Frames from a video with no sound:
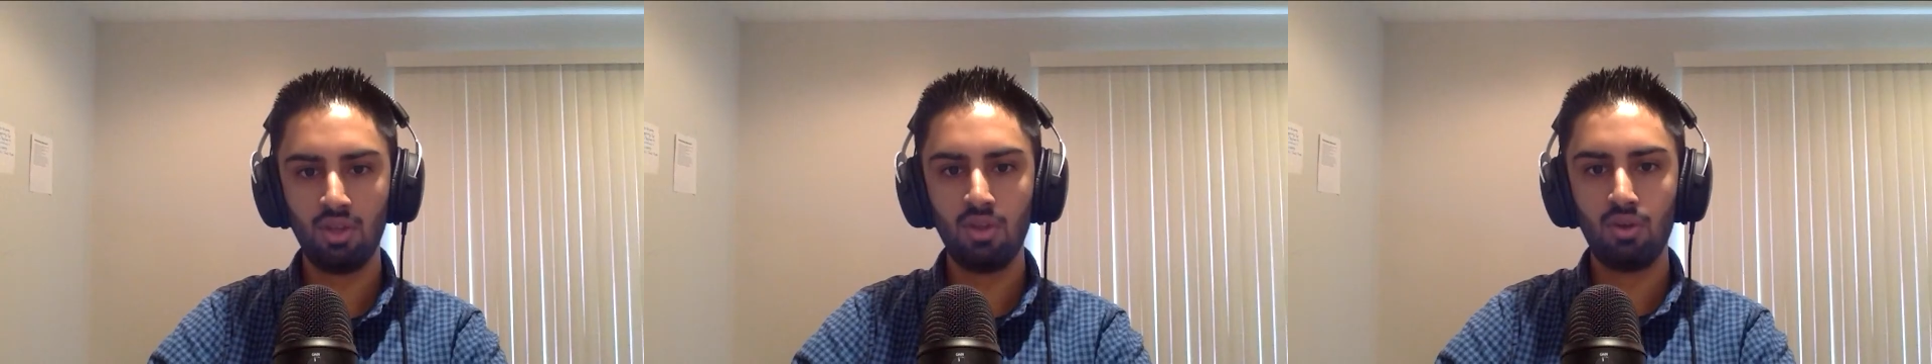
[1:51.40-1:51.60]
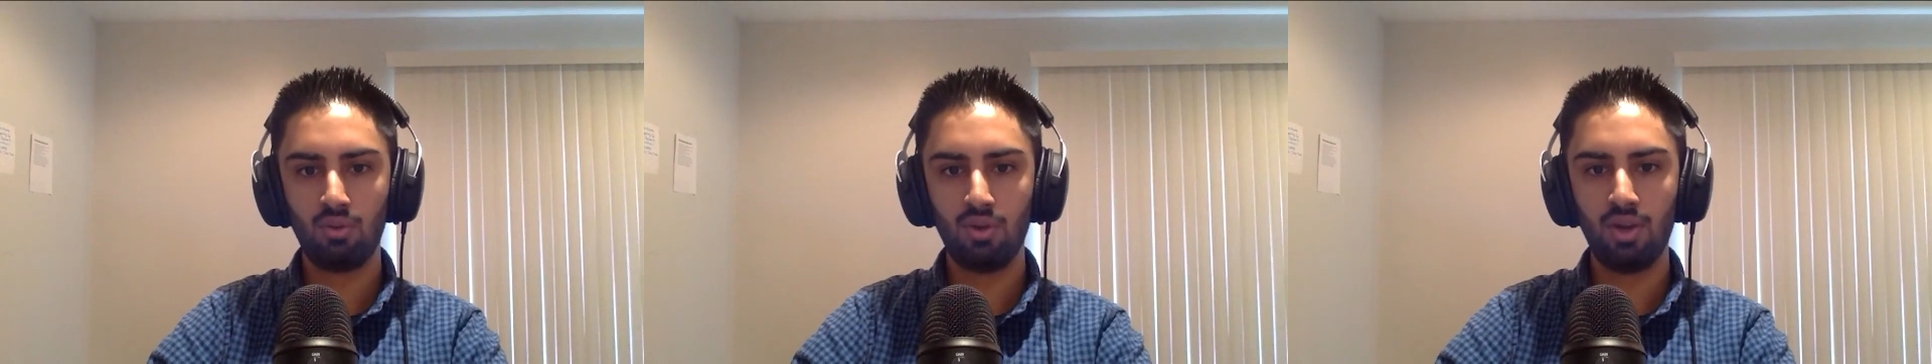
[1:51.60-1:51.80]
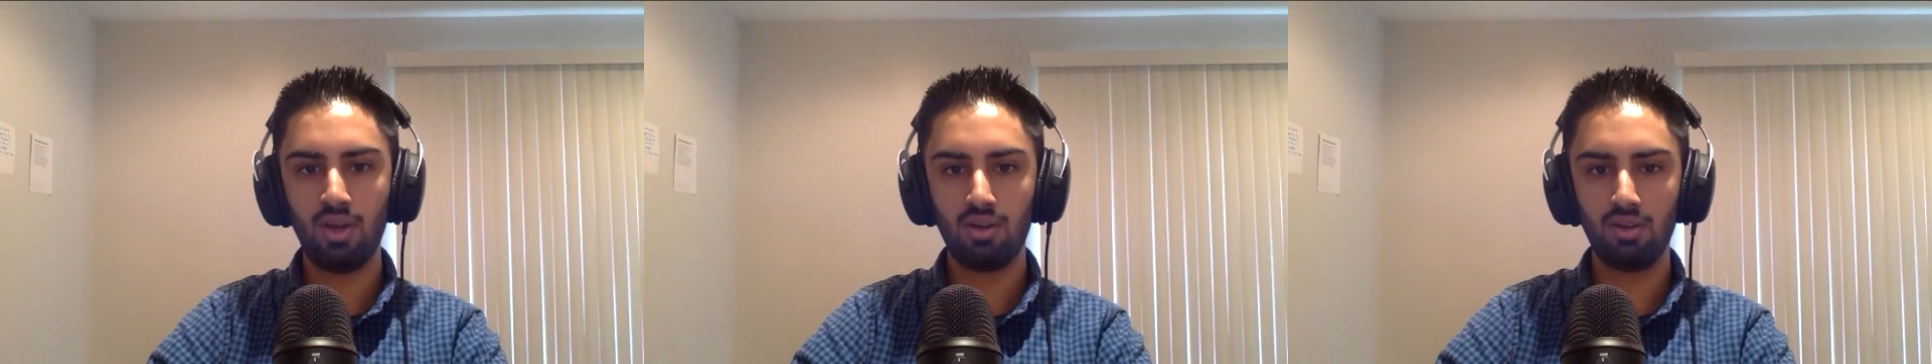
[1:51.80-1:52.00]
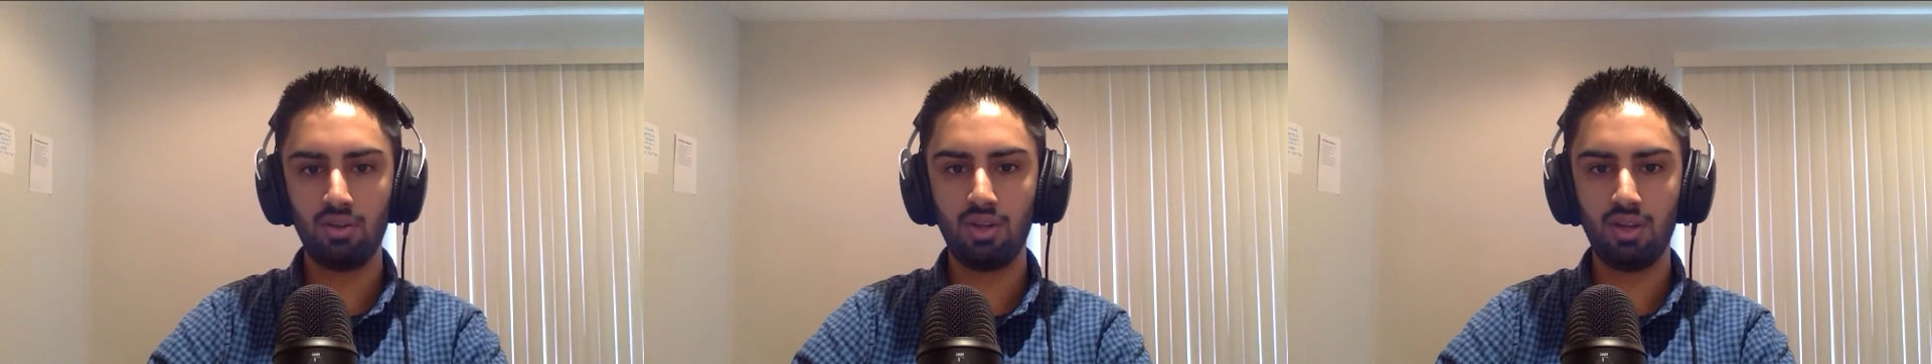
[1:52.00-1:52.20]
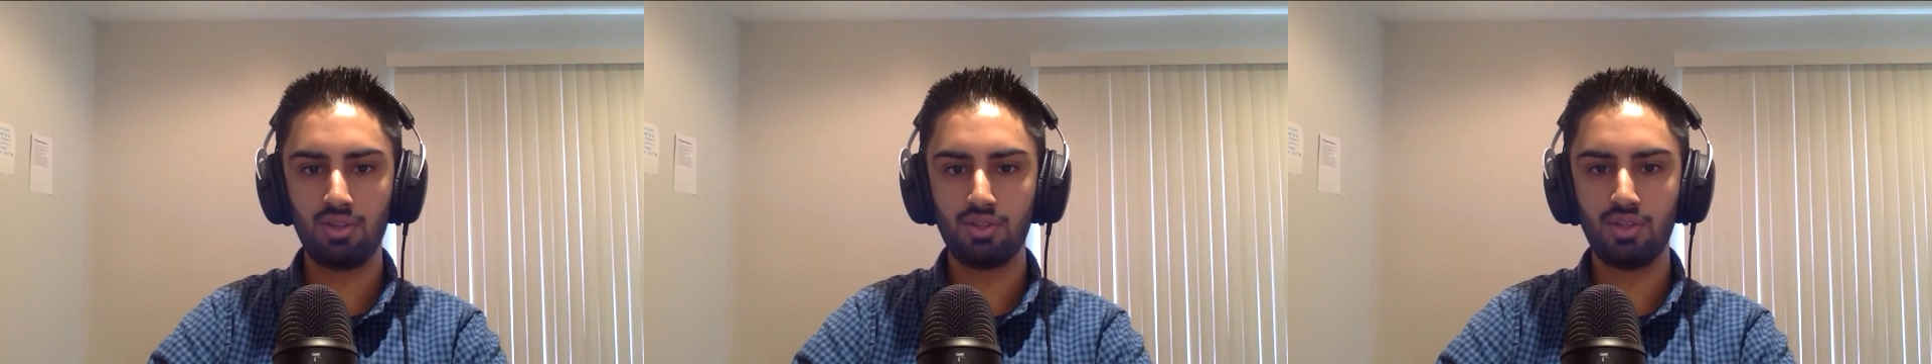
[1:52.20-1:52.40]
Right.
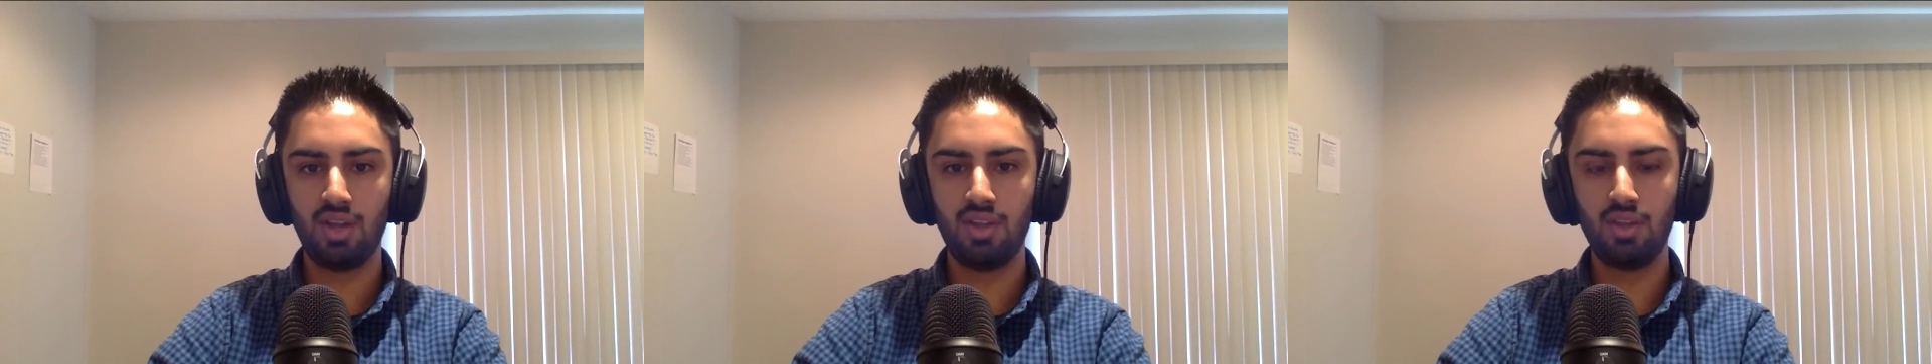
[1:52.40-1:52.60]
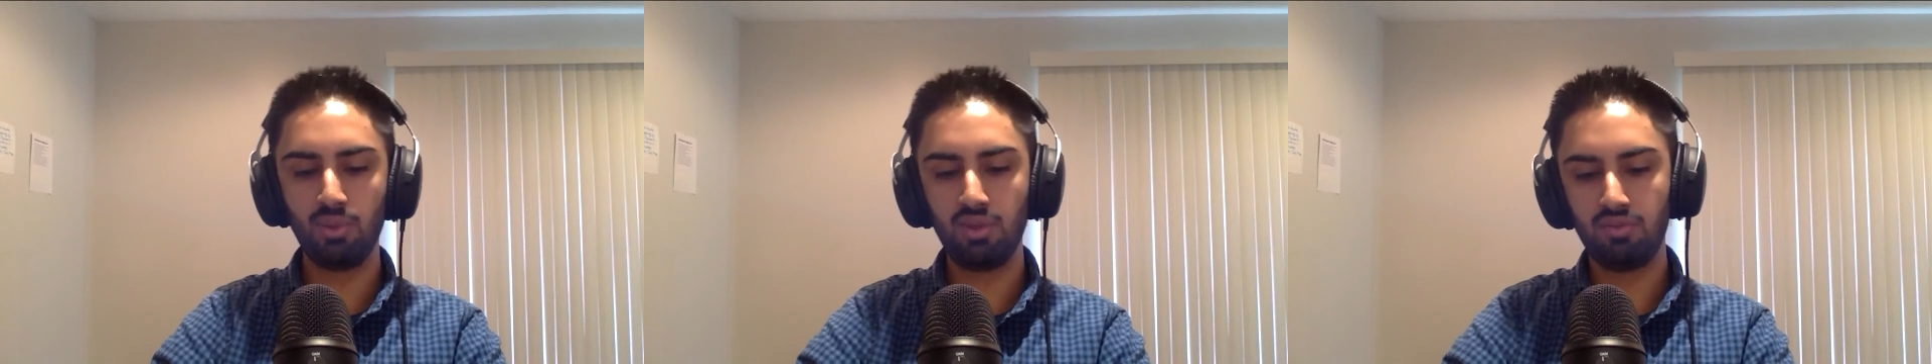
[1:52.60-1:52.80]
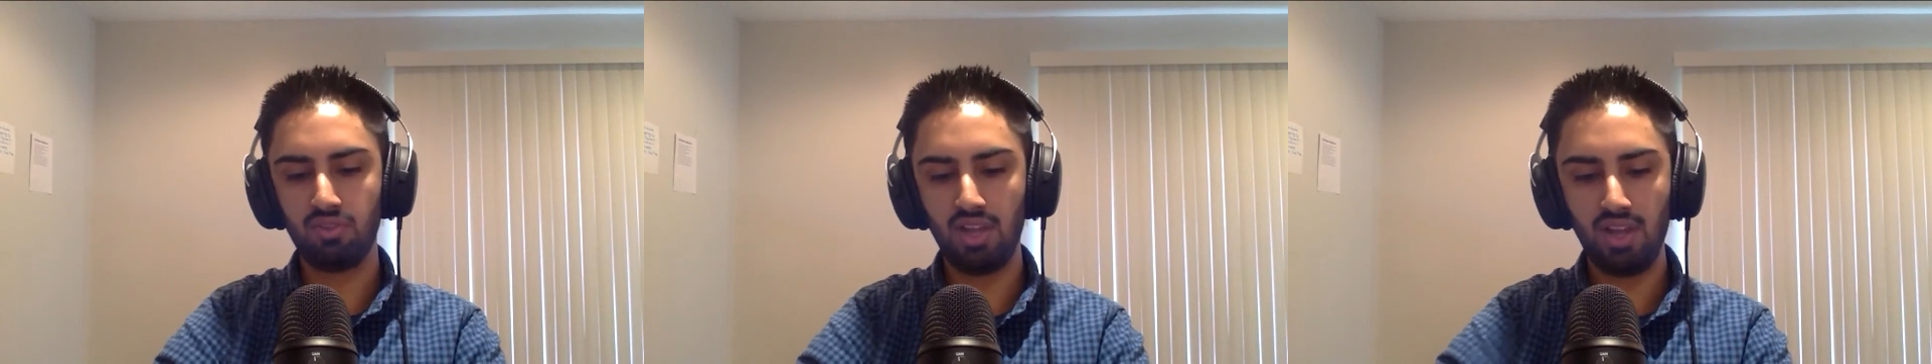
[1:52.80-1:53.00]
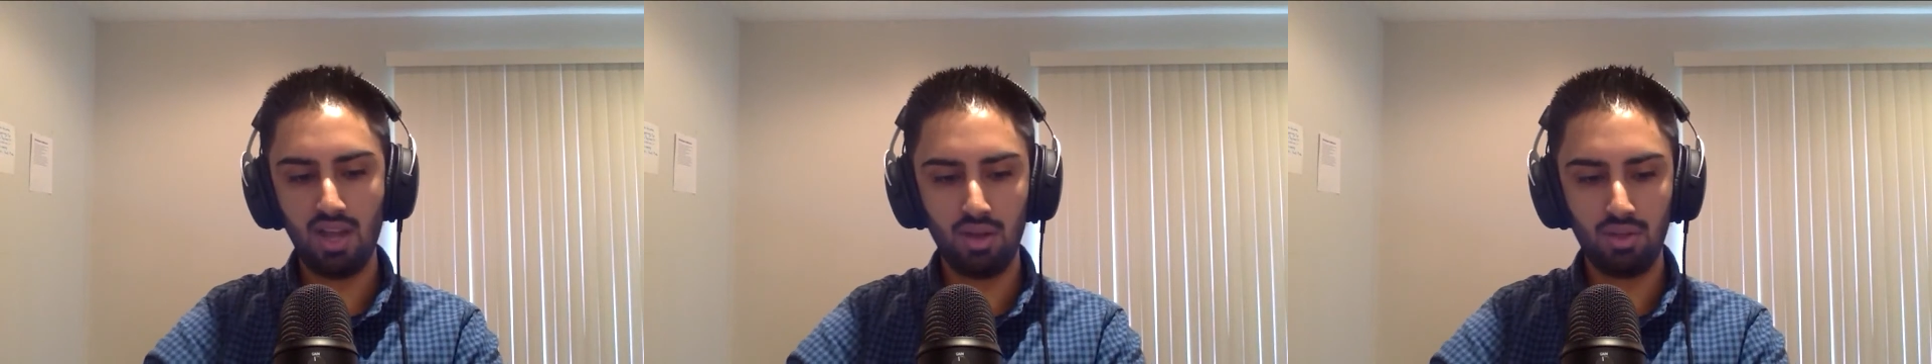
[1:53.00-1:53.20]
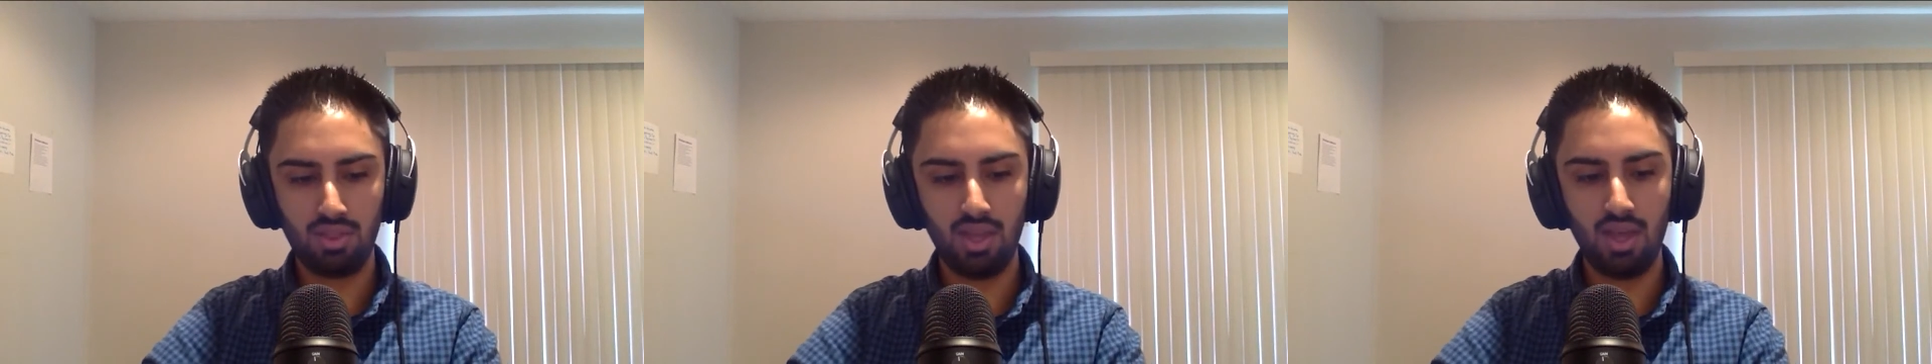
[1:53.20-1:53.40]
Okay. So now that we've laid out